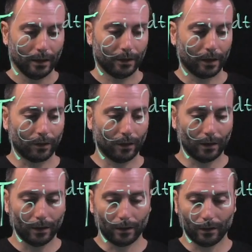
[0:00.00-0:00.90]

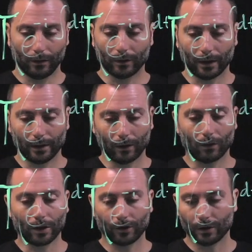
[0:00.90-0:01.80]
the
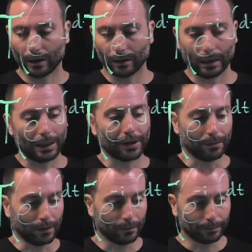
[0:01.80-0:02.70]
corrections are
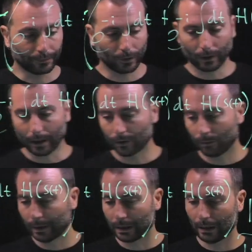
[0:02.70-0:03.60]
negligible. Okay, so
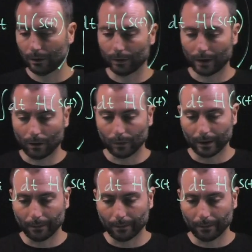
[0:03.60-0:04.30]
basically now we